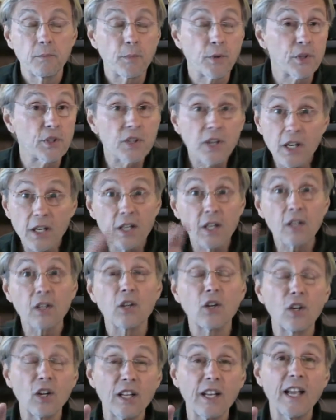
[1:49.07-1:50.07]

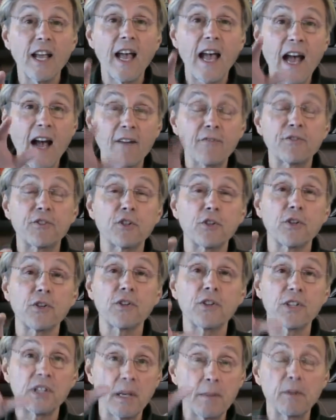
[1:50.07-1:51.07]
particularly
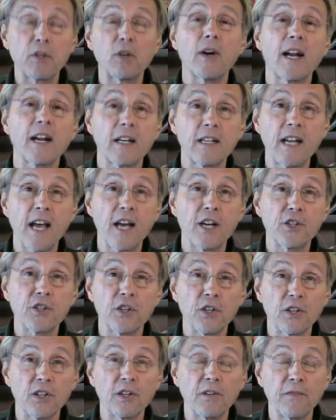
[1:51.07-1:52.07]
after the Democratic
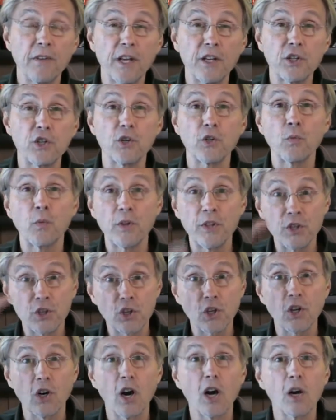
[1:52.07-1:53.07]
National Convention when the
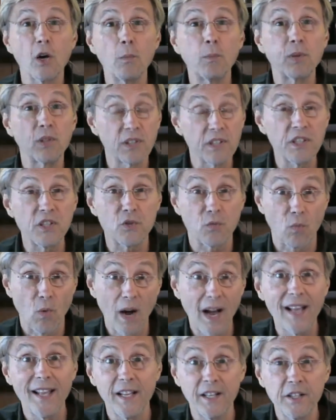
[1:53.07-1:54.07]
Chicago police
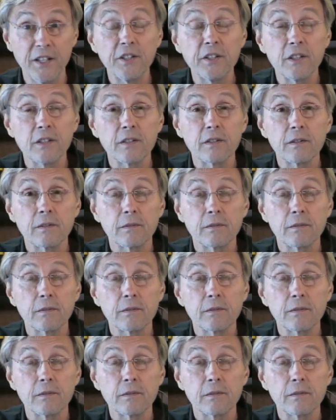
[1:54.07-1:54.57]
rioted.